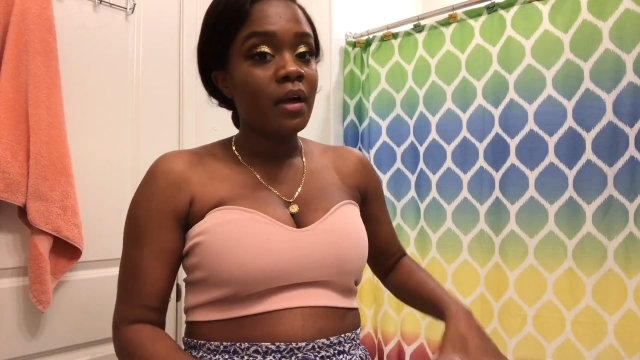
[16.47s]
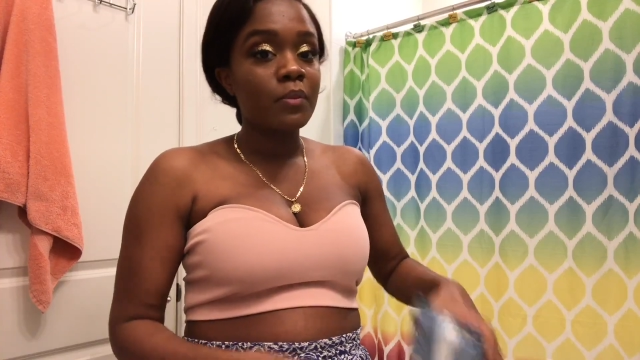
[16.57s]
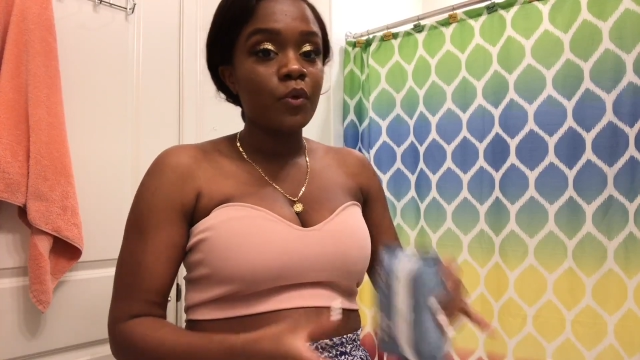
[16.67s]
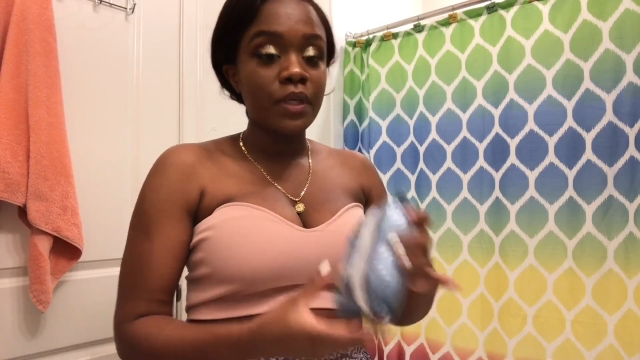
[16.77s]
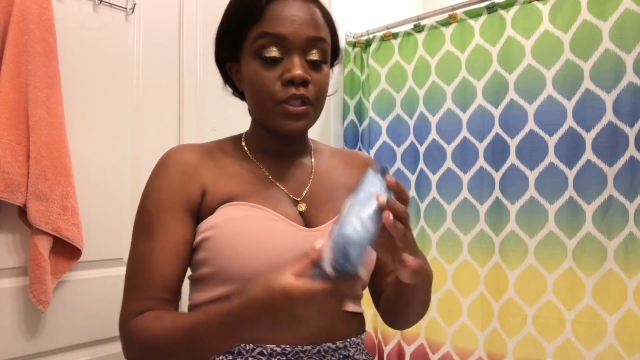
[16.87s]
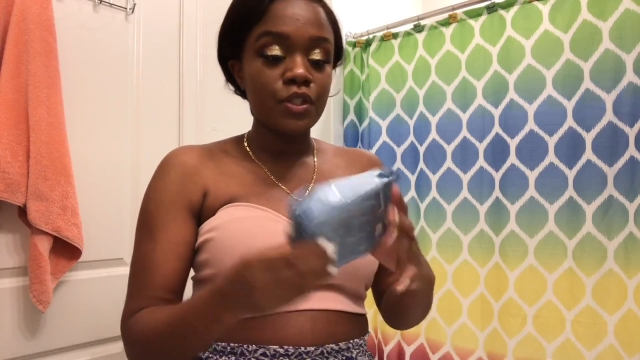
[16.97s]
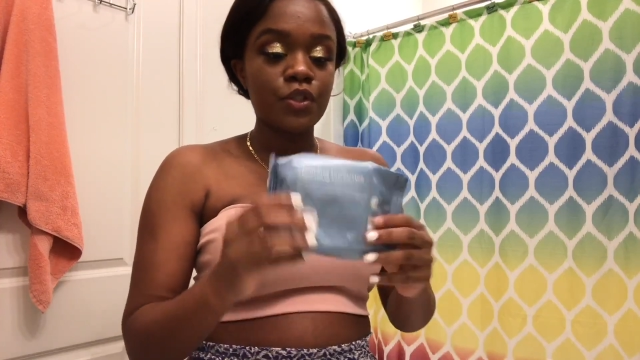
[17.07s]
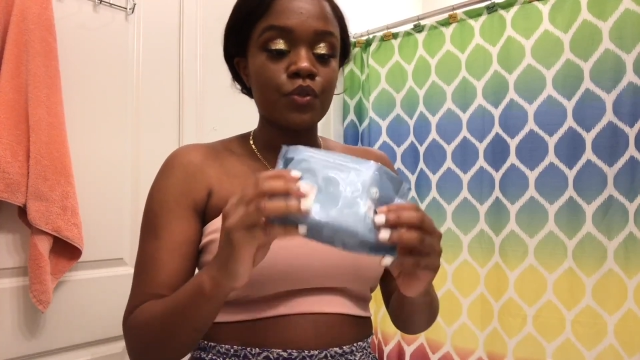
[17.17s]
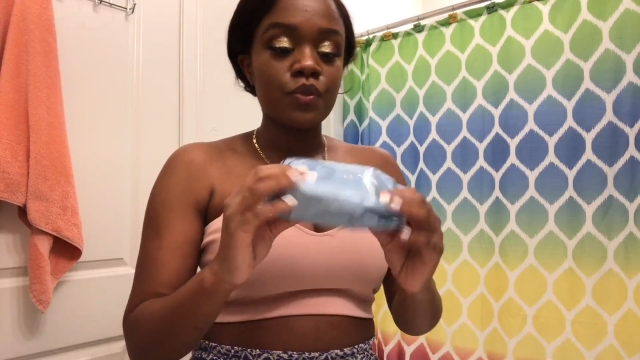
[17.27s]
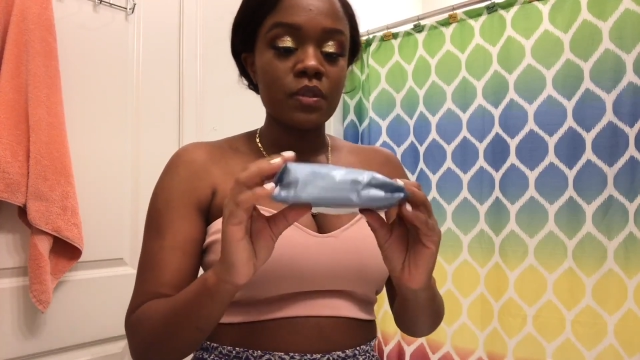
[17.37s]
I'm going
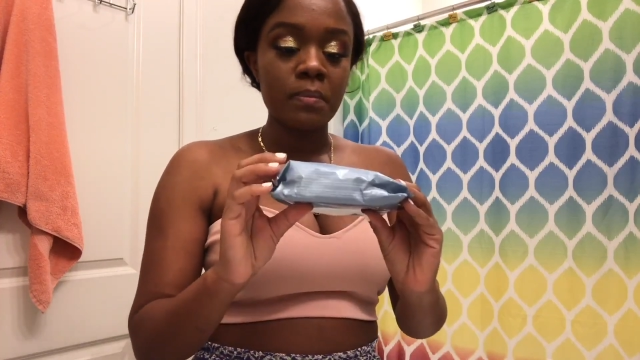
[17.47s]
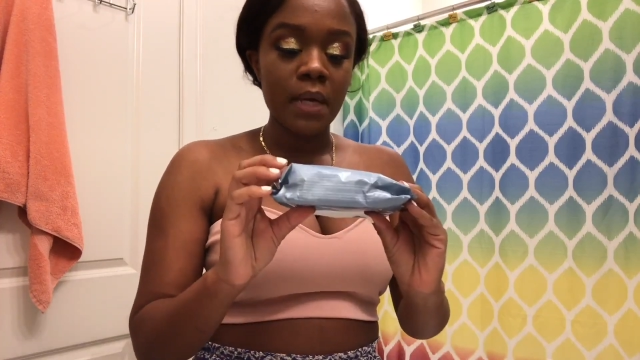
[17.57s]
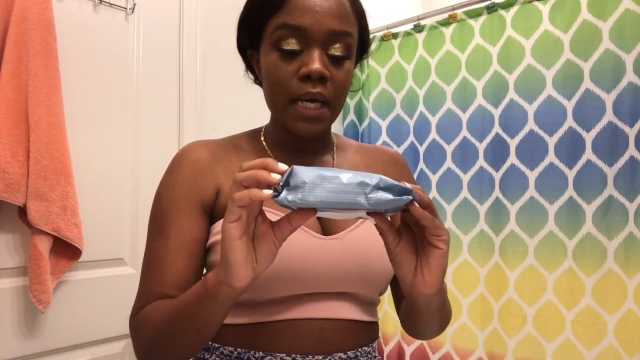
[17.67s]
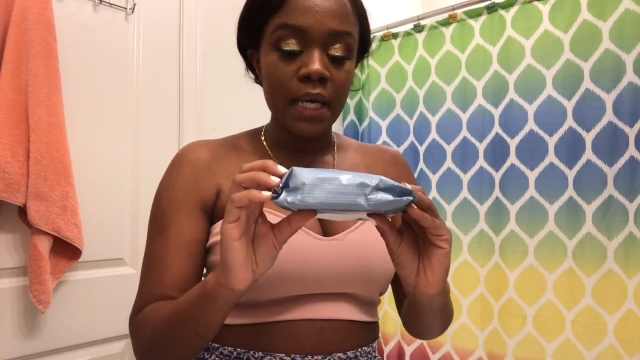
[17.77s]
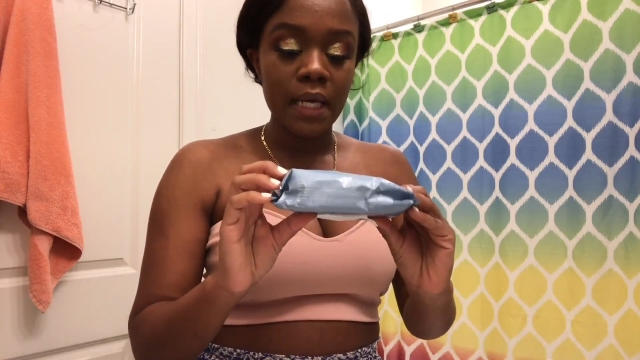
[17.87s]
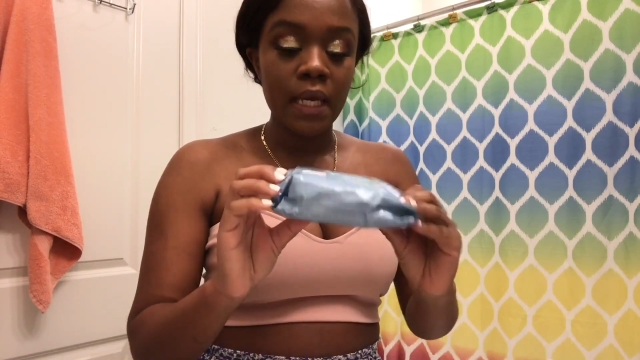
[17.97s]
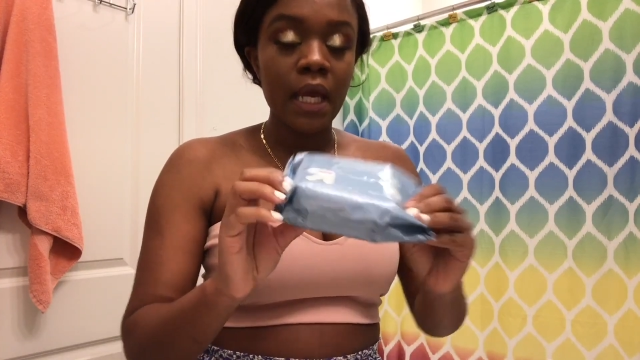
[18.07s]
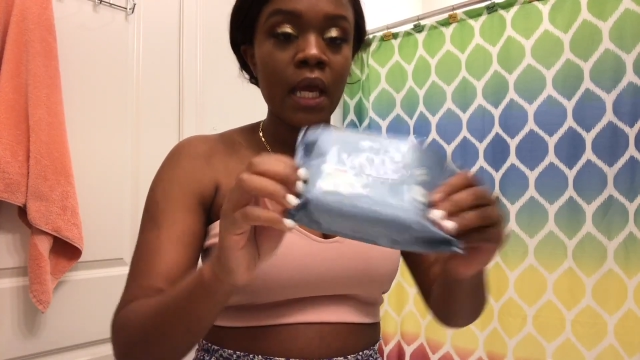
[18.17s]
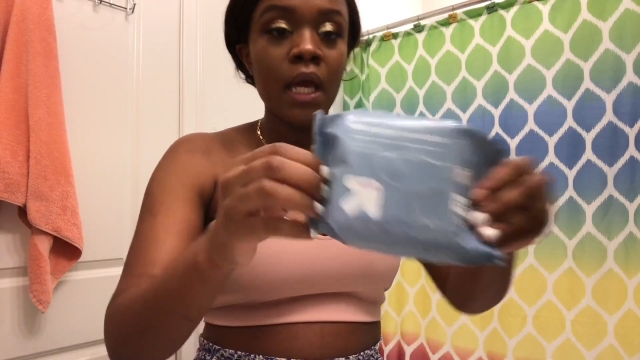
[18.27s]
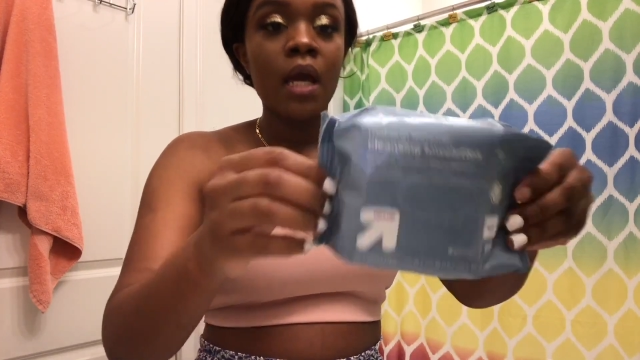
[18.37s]
to use my
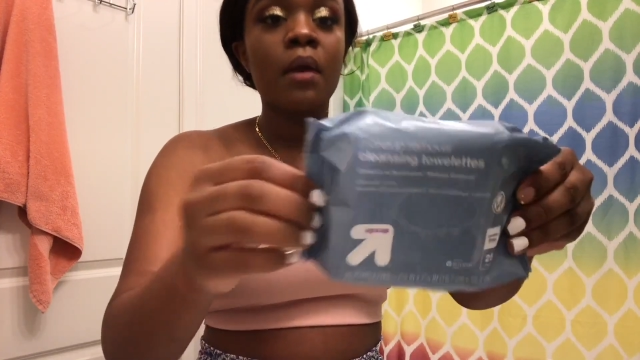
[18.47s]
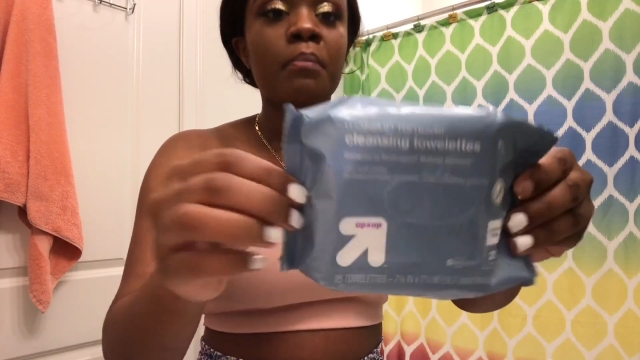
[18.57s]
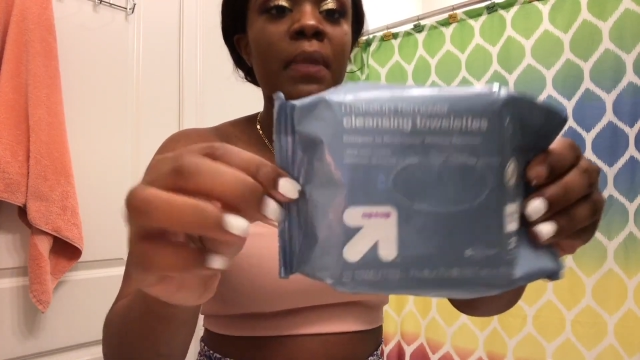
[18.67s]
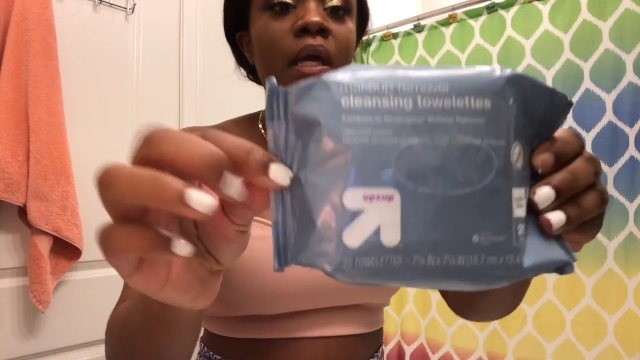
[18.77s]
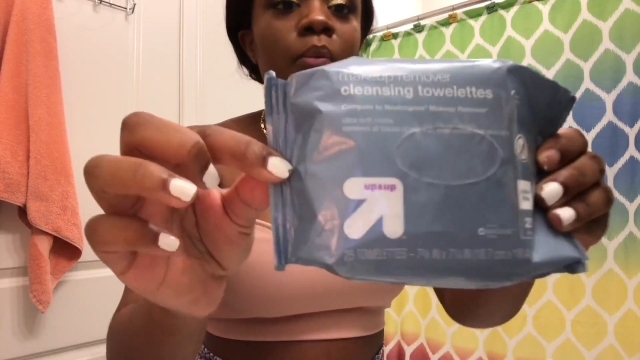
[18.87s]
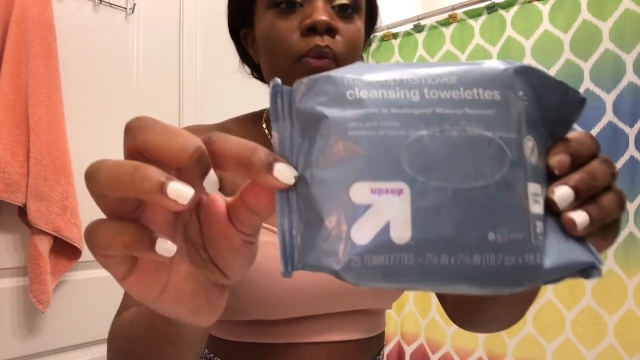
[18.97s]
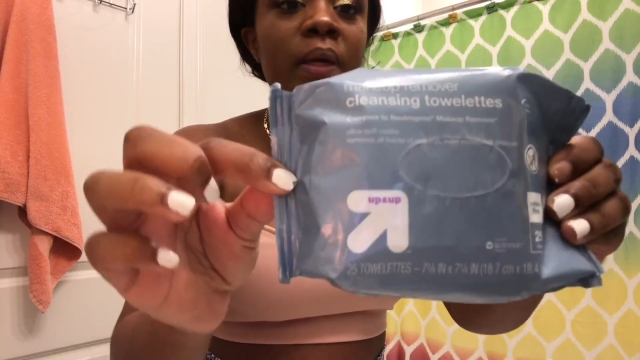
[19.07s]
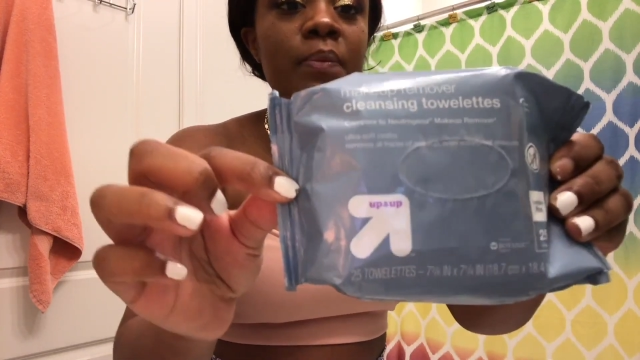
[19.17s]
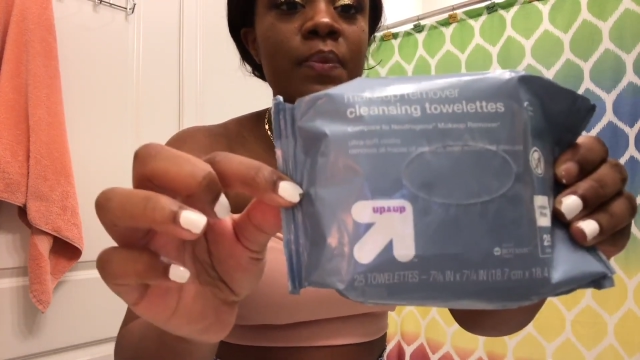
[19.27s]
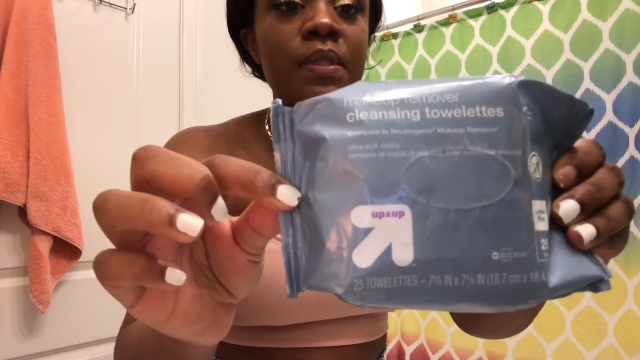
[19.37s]
makeup
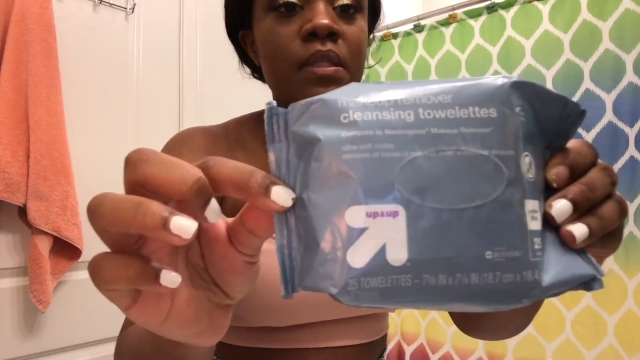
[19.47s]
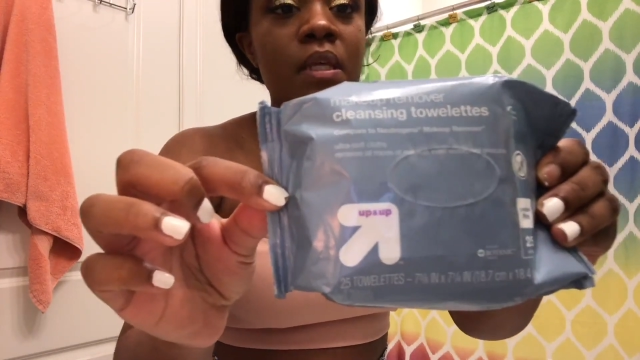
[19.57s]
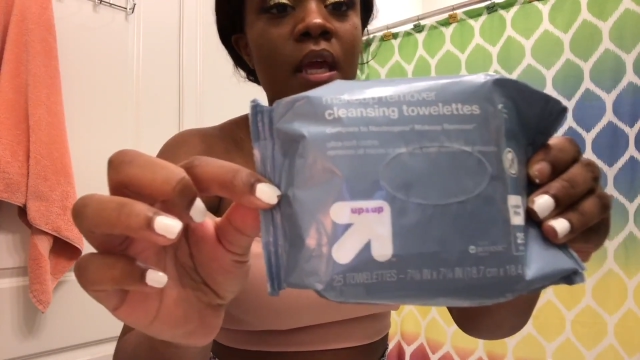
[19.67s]
wipes.